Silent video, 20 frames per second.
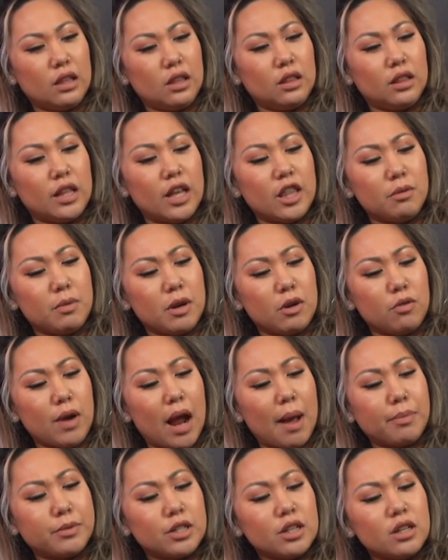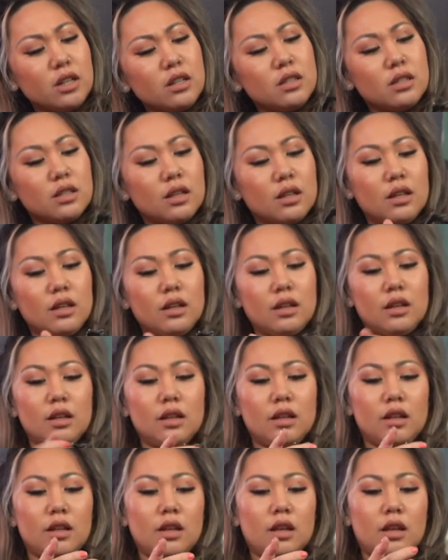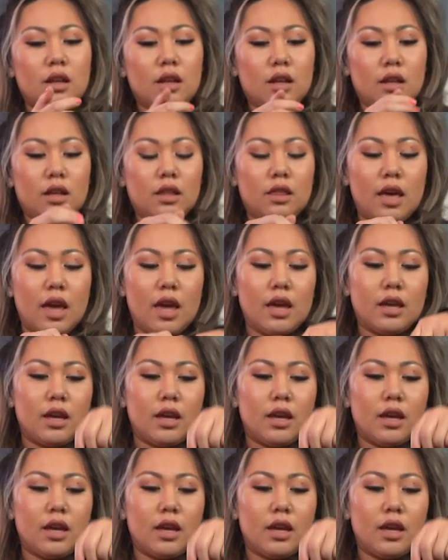Leatherman Raptors, they